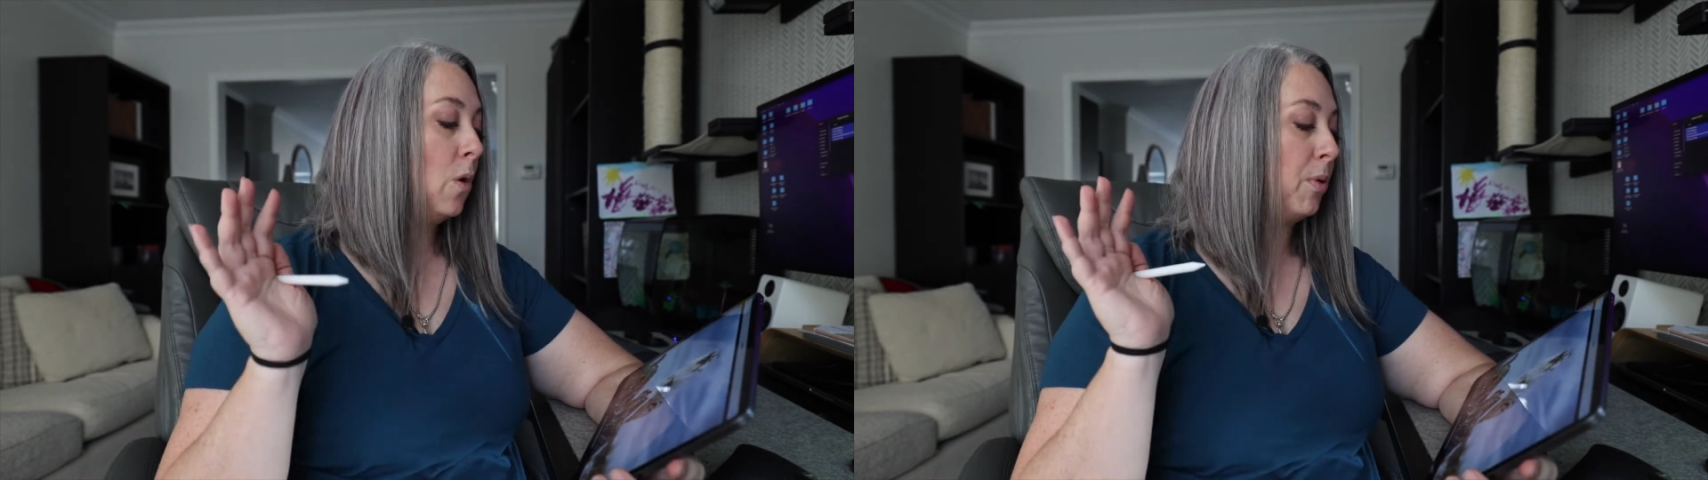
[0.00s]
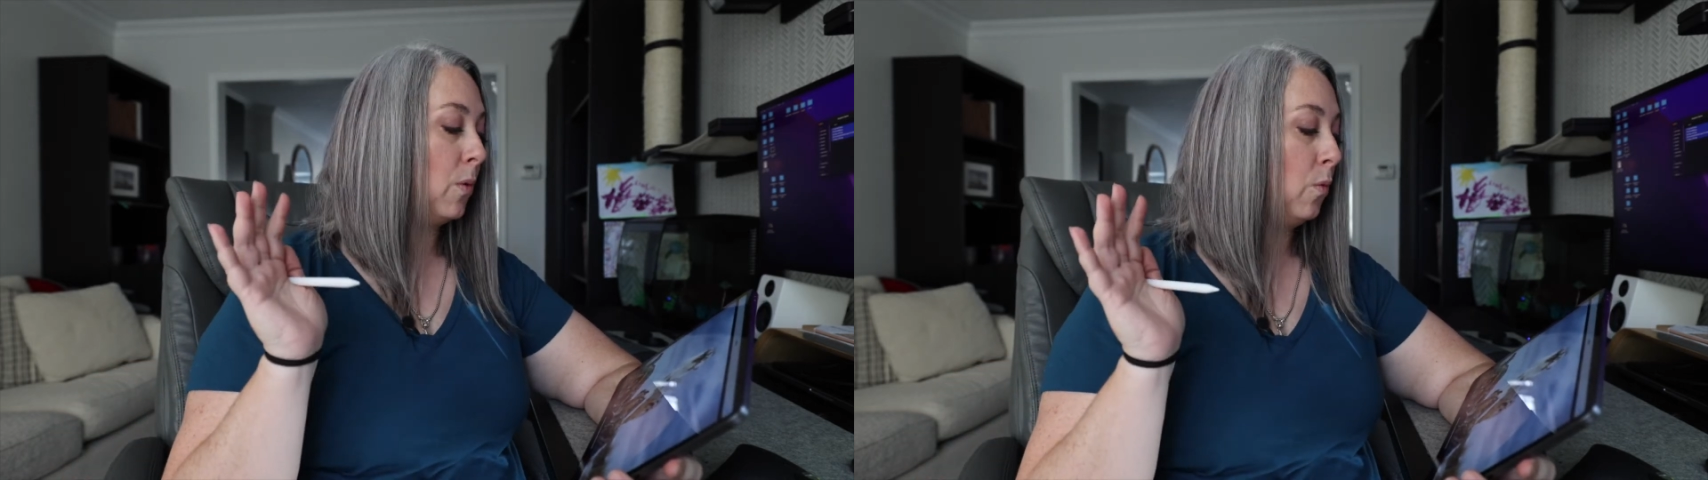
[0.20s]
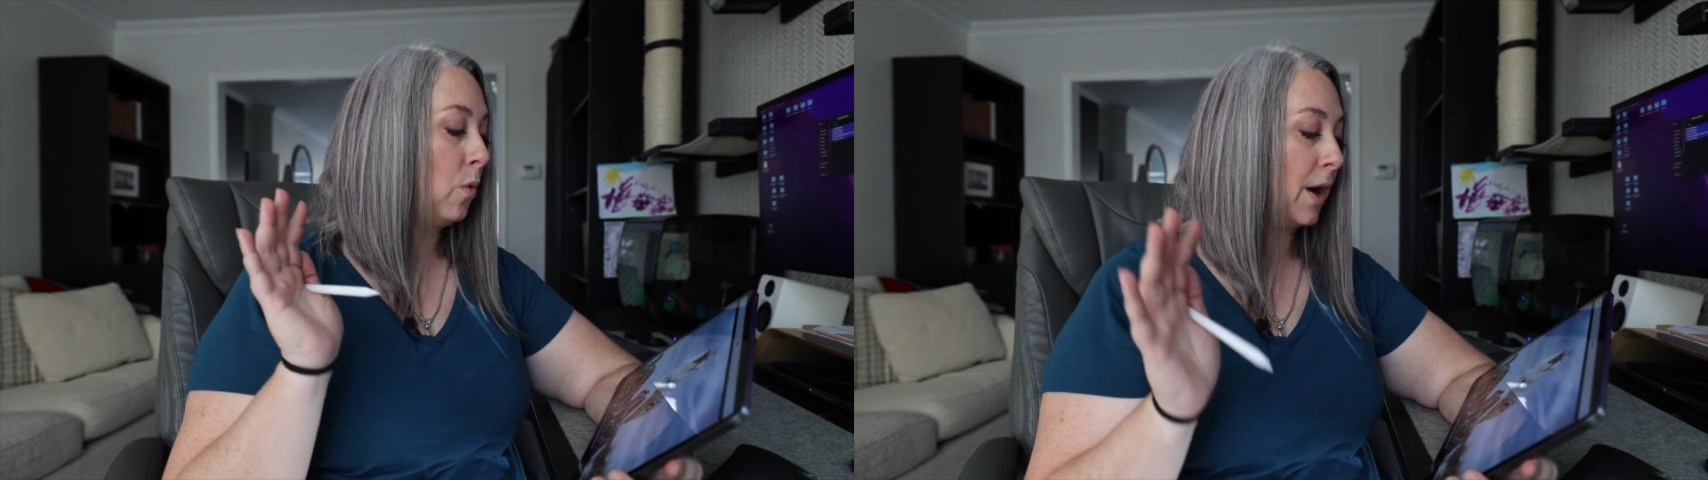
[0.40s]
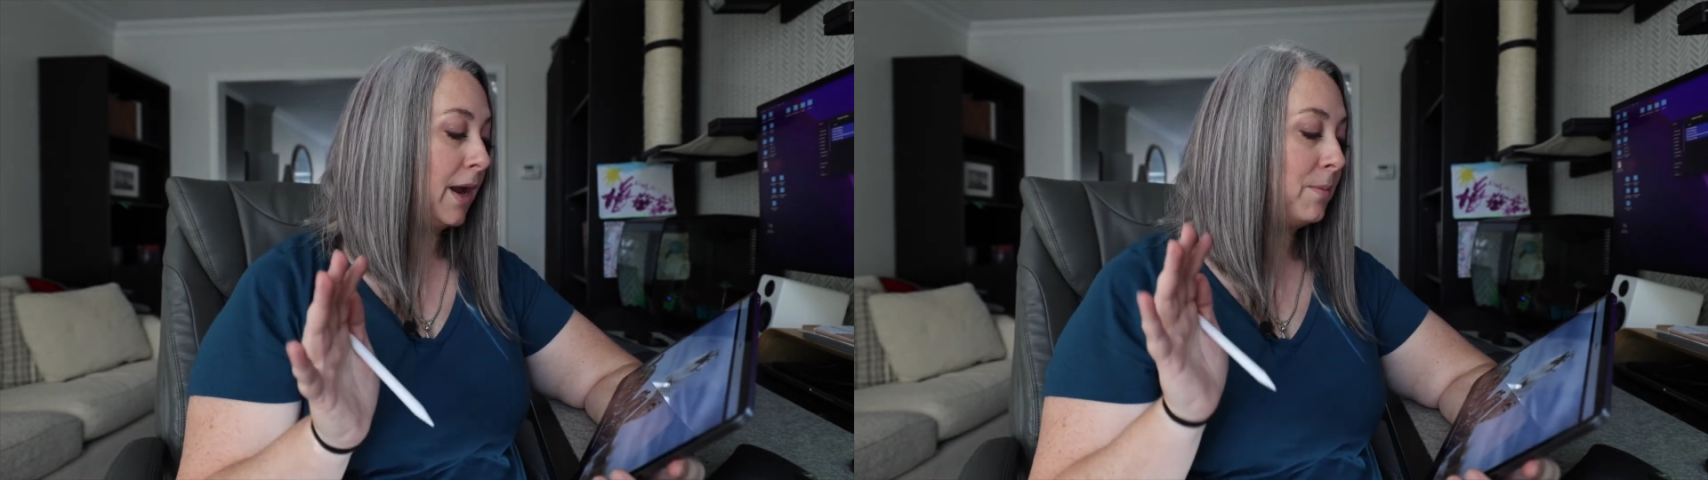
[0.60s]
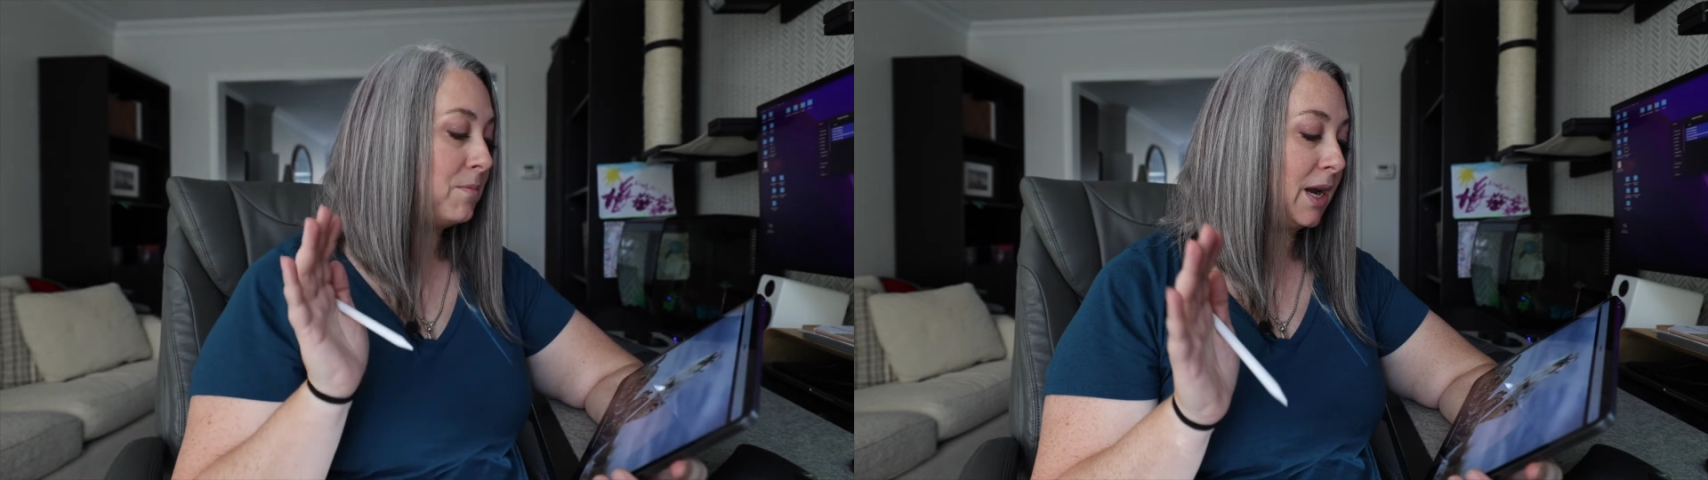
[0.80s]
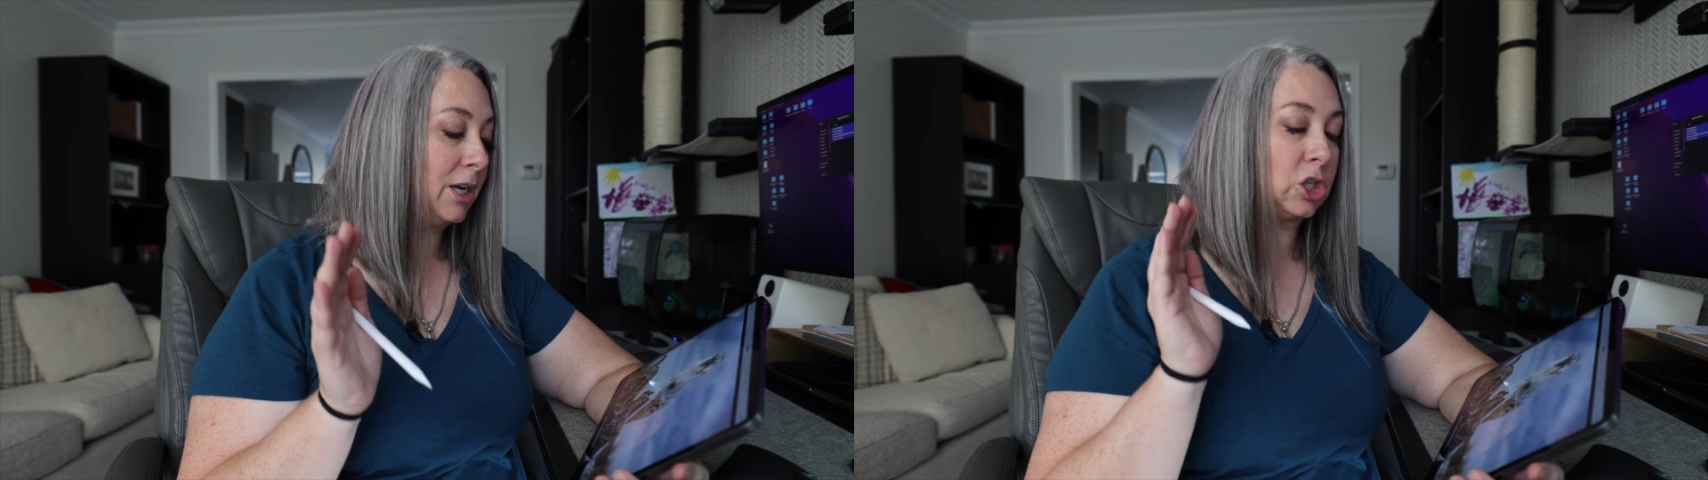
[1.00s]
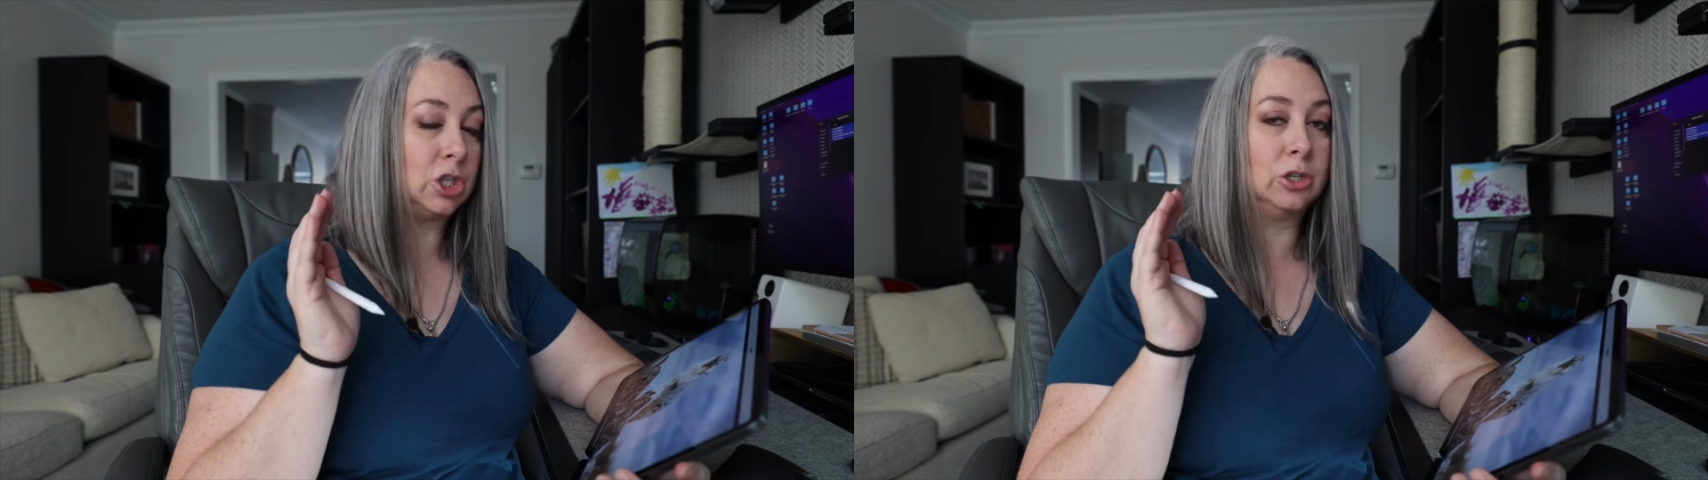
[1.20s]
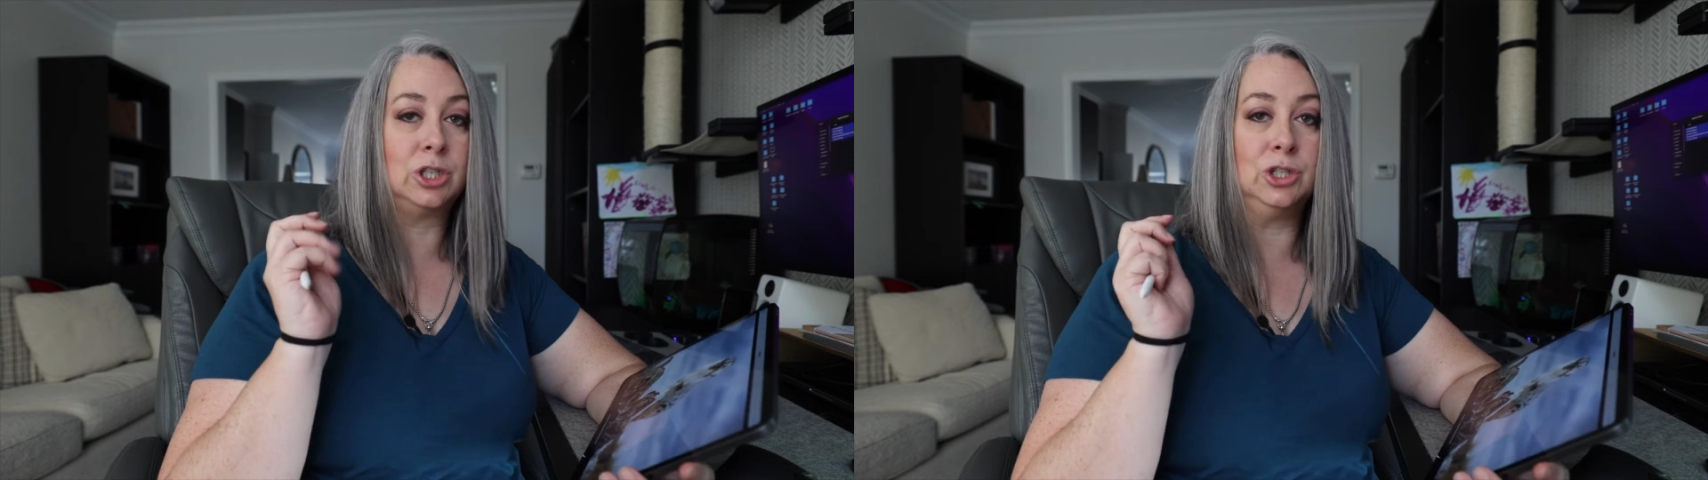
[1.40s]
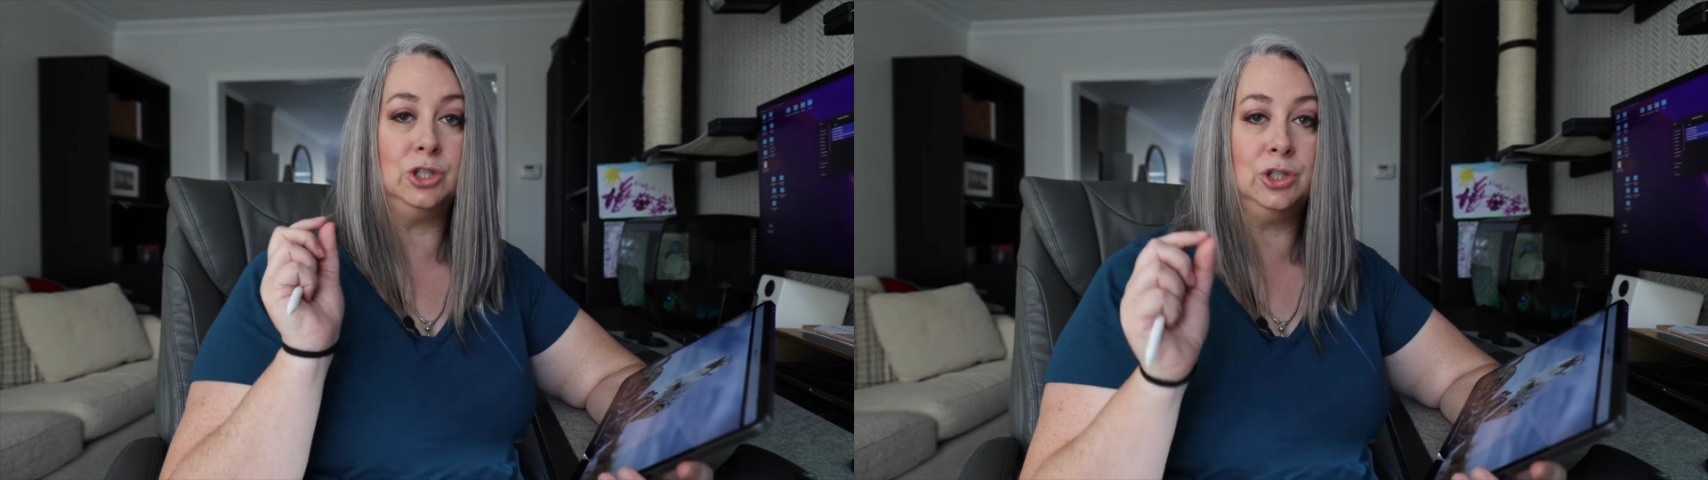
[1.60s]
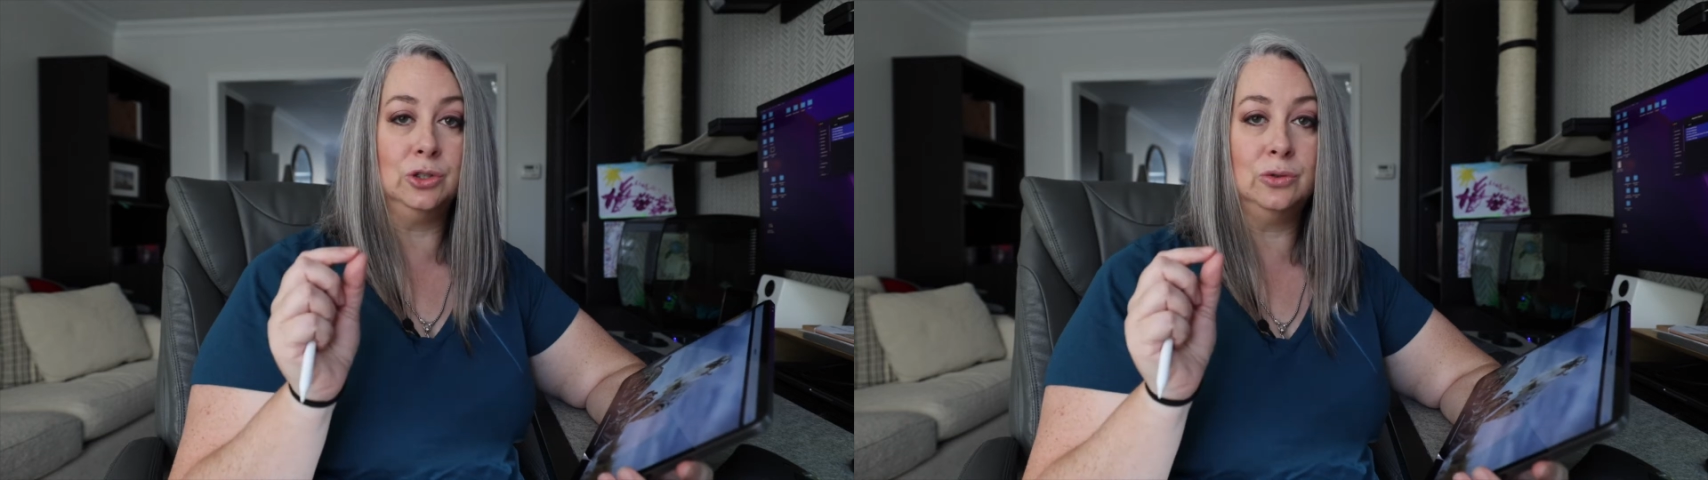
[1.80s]
But what I made sure to
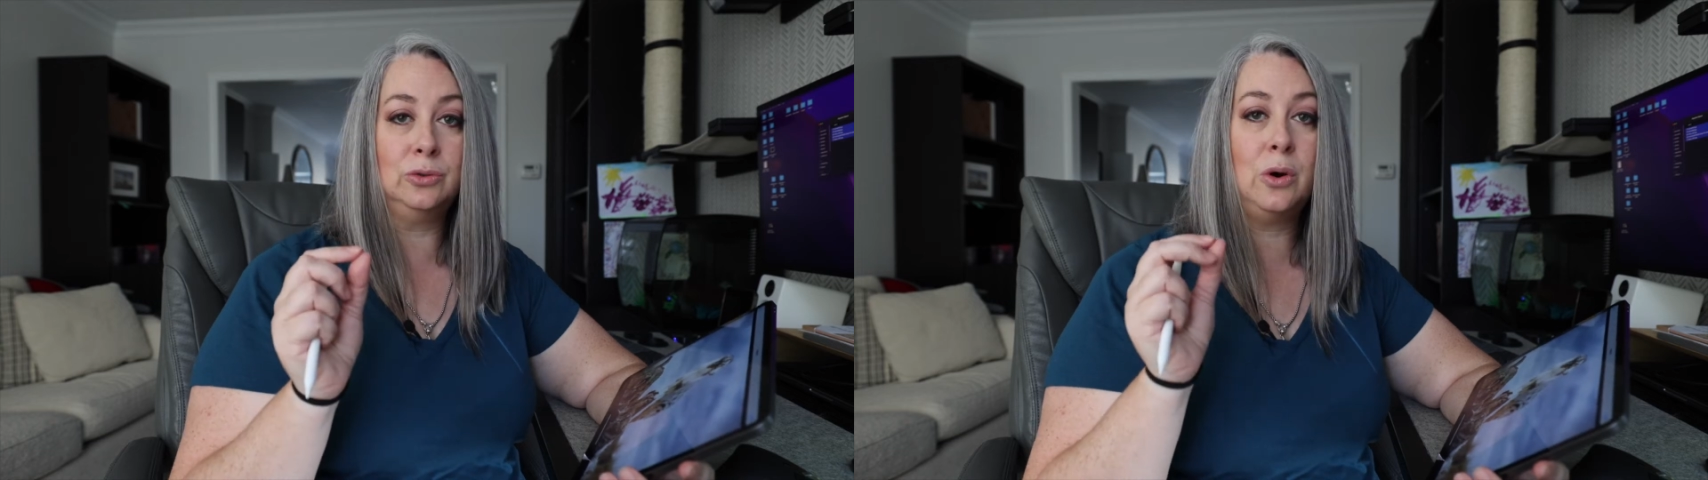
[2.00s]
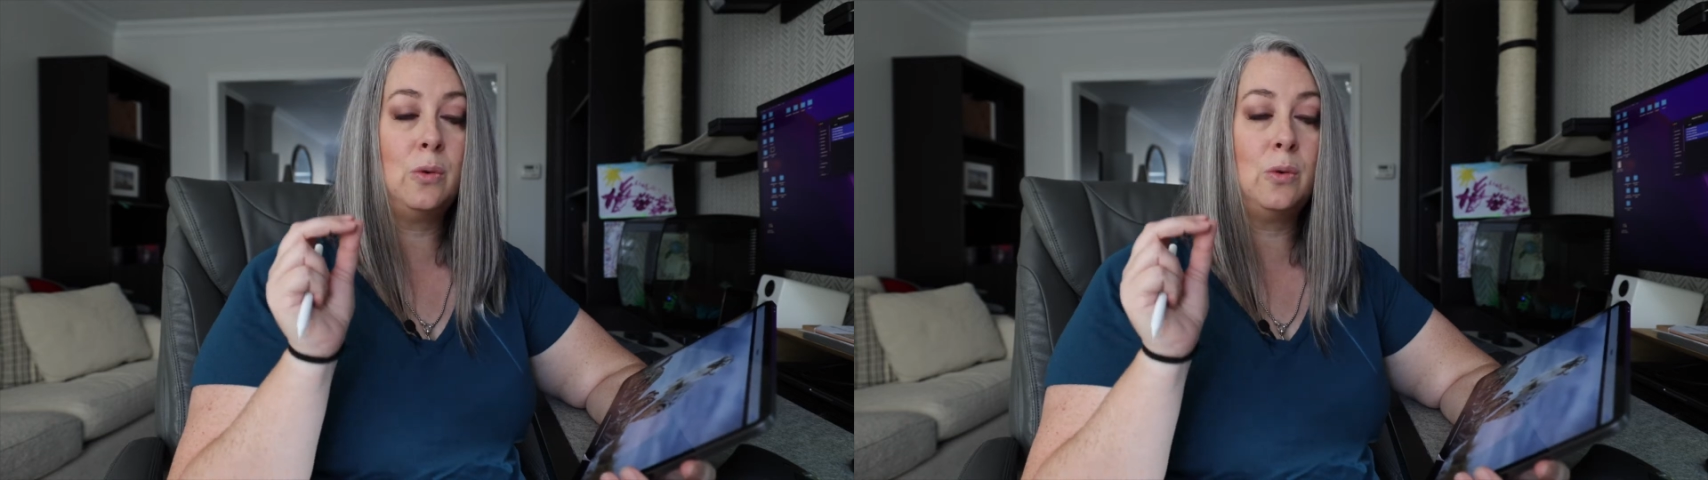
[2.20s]
do